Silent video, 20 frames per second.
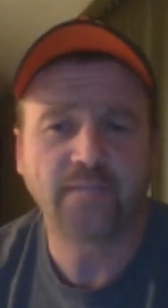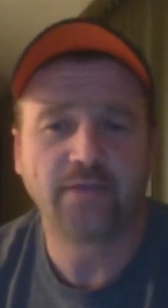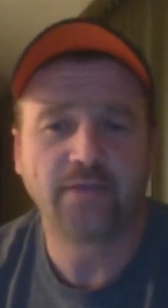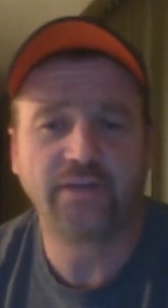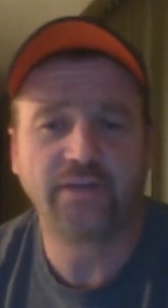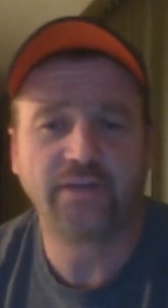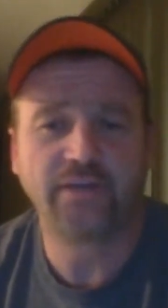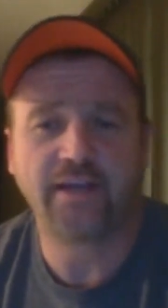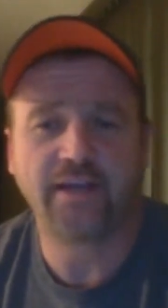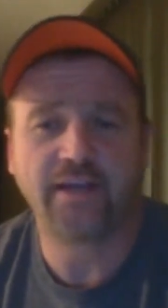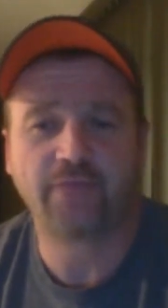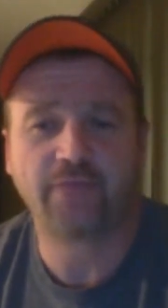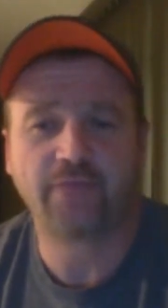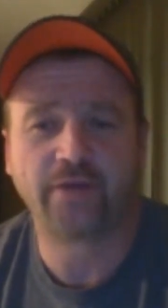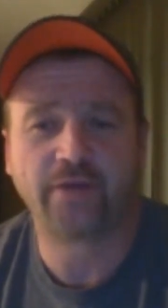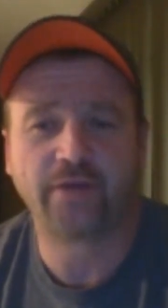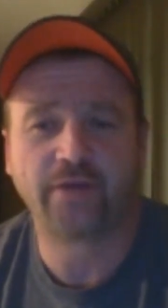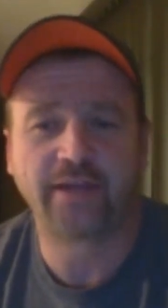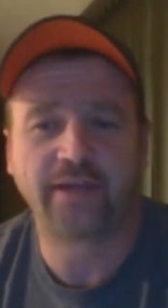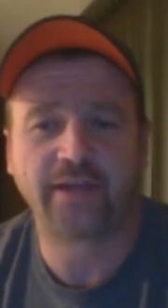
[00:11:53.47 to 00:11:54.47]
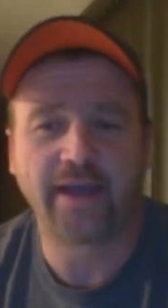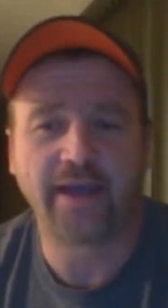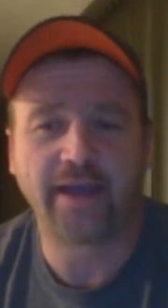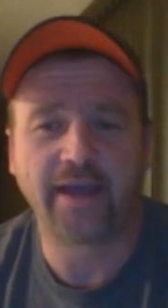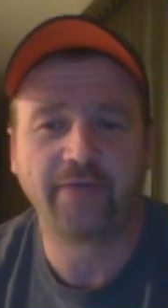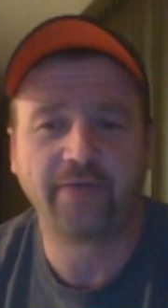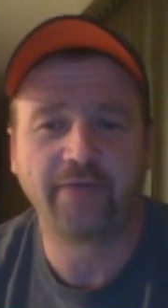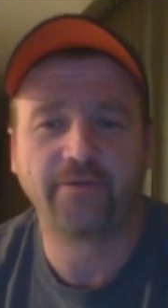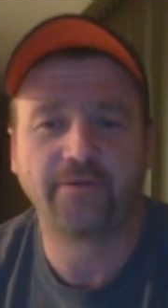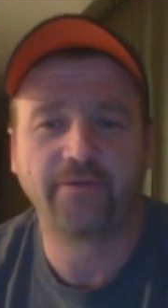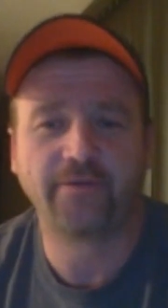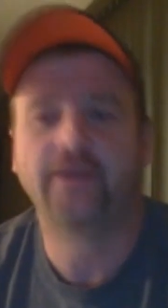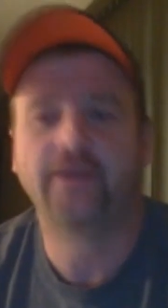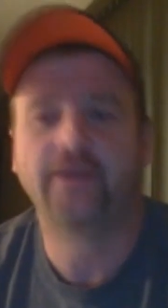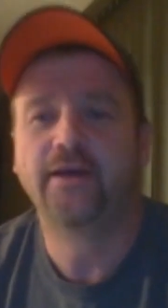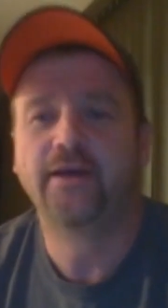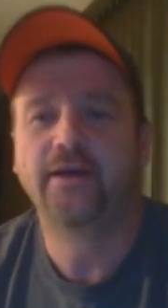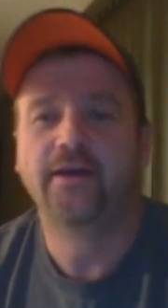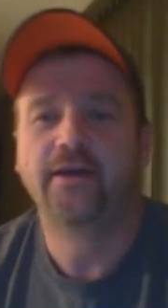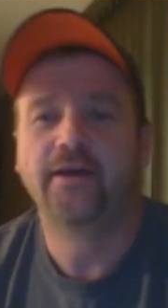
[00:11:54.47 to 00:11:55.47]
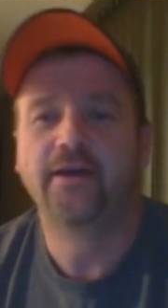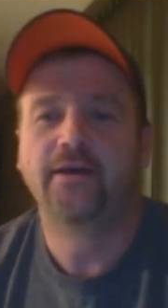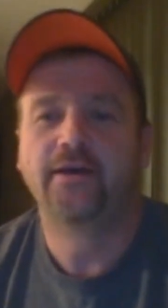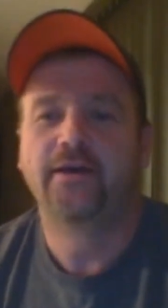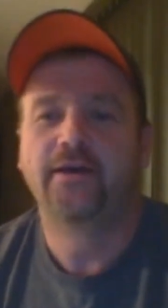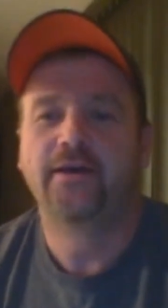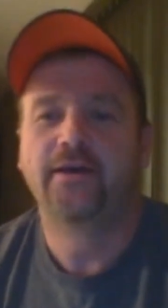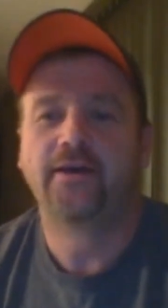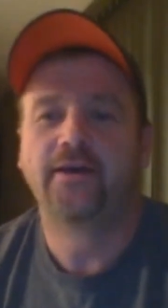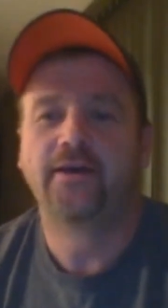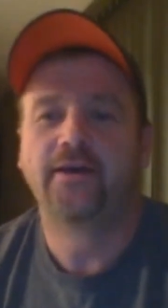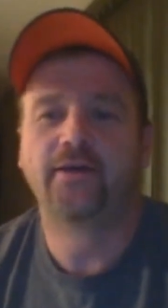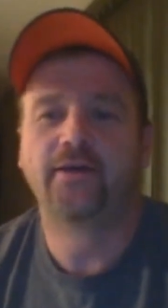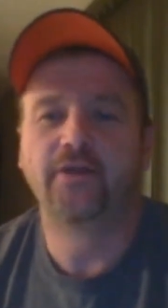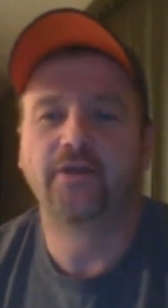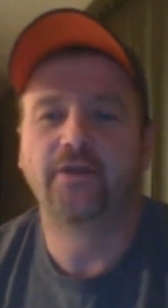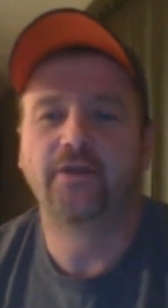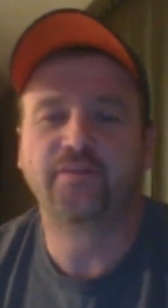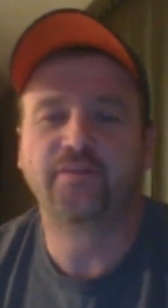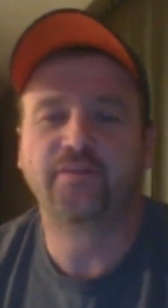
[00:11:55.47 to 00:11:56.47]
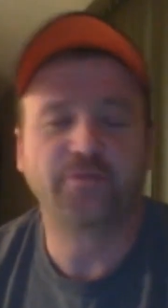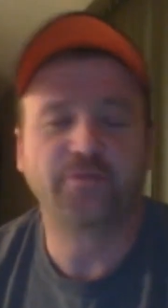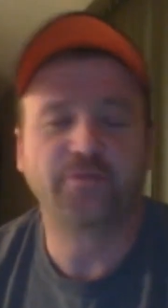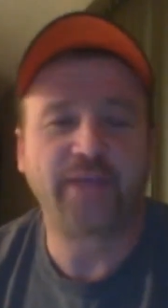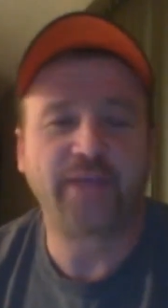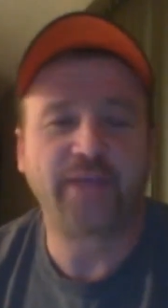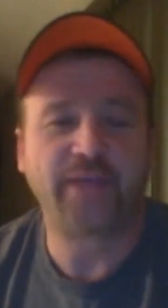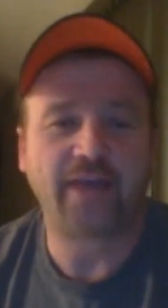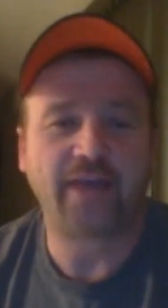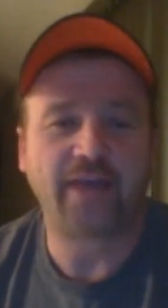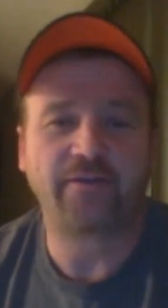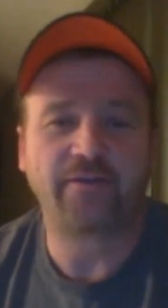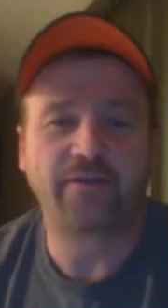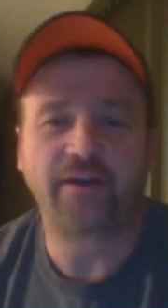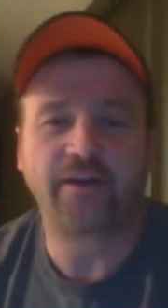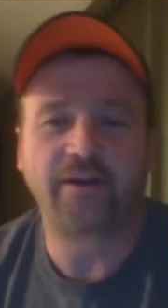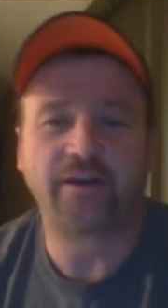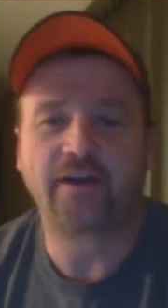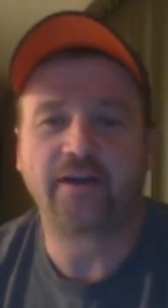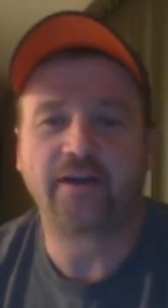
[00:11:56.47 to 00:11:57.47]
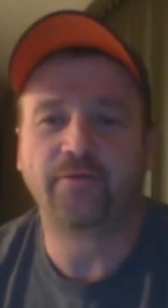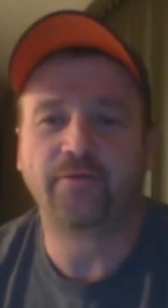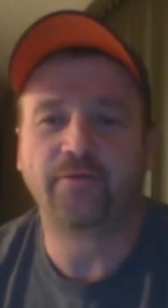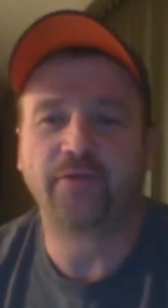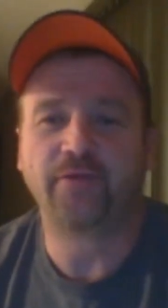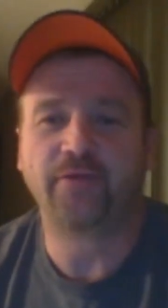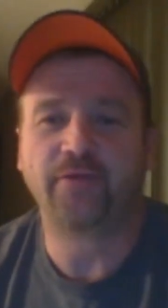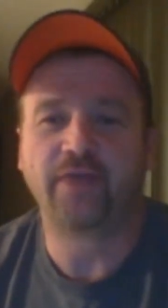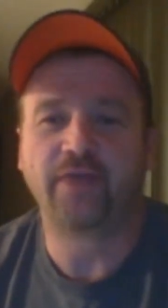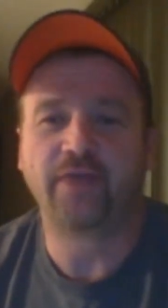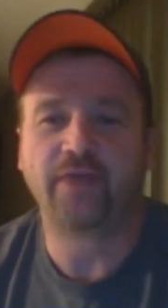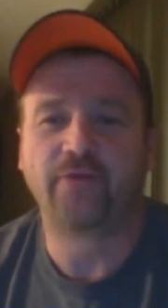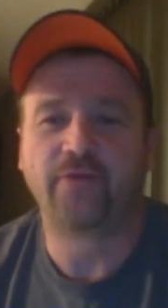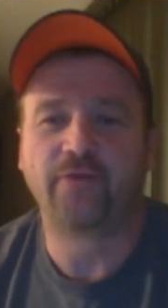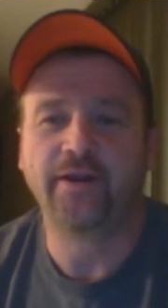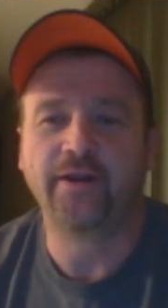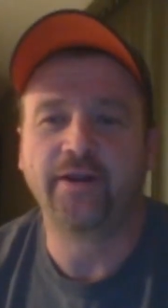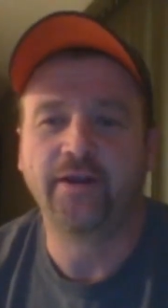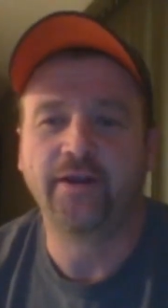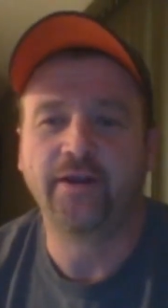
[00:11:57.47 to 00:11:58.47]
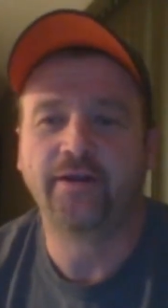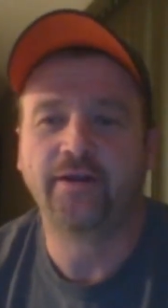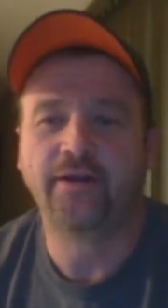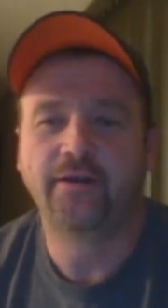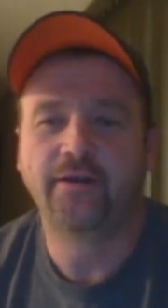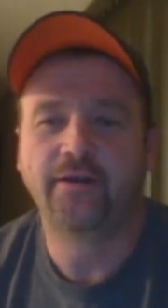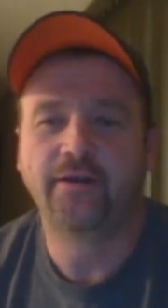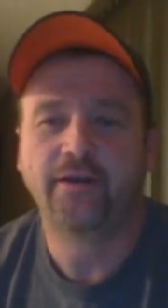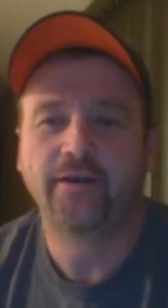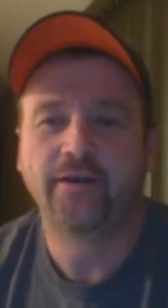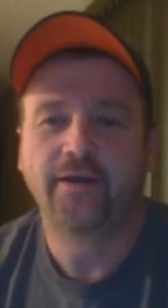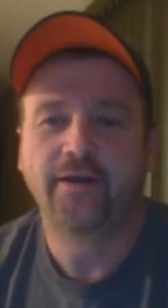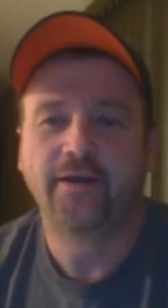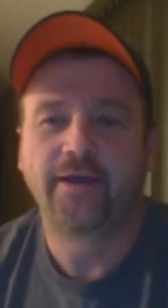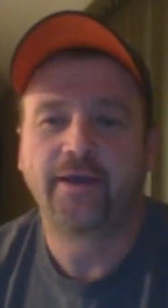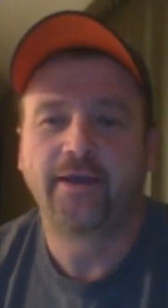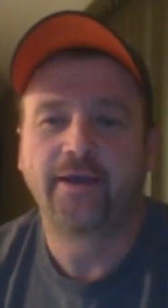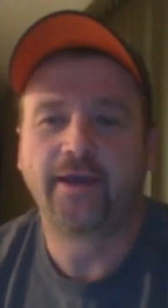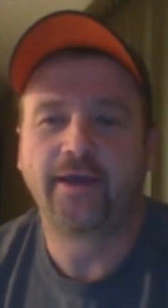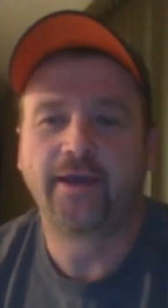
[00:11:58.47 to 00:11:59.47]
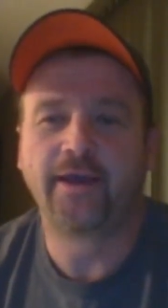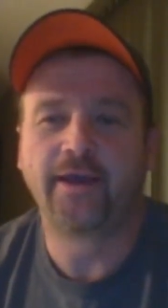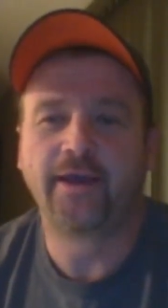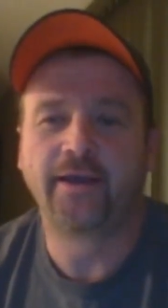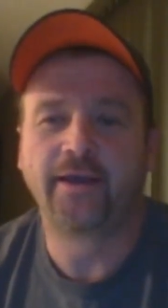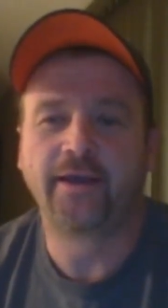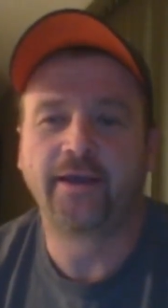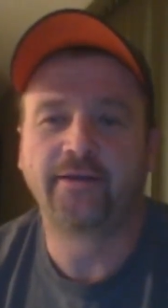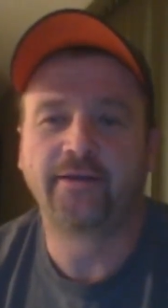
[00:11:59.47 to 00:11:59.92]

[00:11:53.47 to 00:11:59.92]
We did have one calf. We're not supposed to be calving right now, but we have one. And